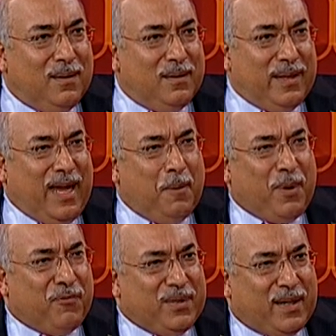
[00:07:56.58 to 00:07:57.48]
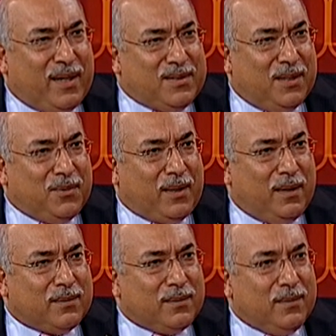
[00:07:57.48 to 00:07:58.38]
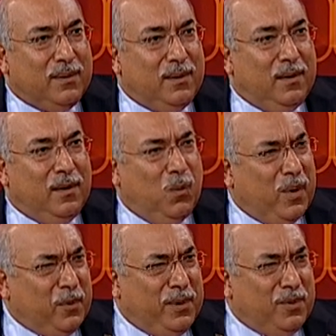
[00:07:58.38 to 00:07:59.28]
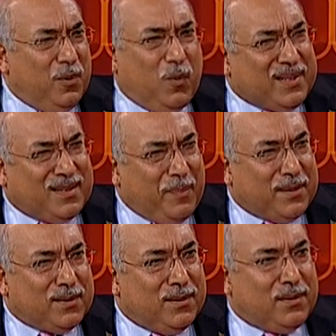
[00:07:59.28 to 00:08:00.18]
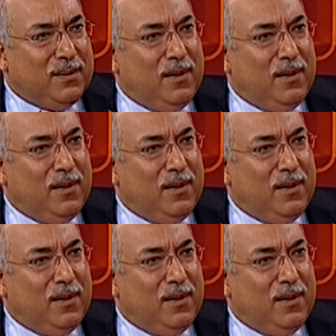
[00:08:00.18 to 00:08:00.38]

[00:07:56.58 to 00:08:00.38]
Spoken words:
They can't pay for their kids' education. What are we doing? What's the message?